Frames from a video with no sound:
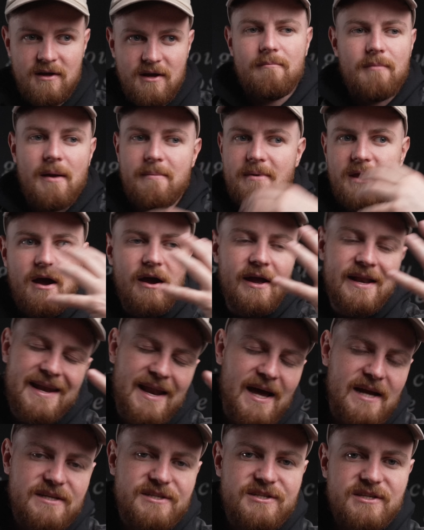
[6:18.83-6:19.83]
maybe out in
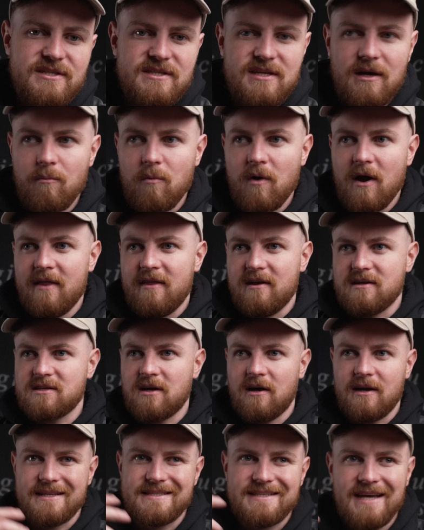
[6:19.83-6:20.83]
nature somewhere that's
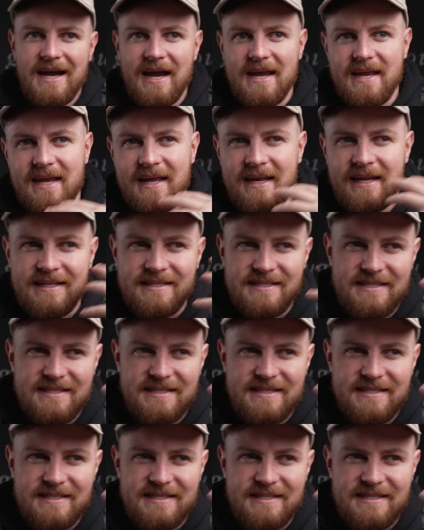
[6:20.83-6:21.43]
kind of taking in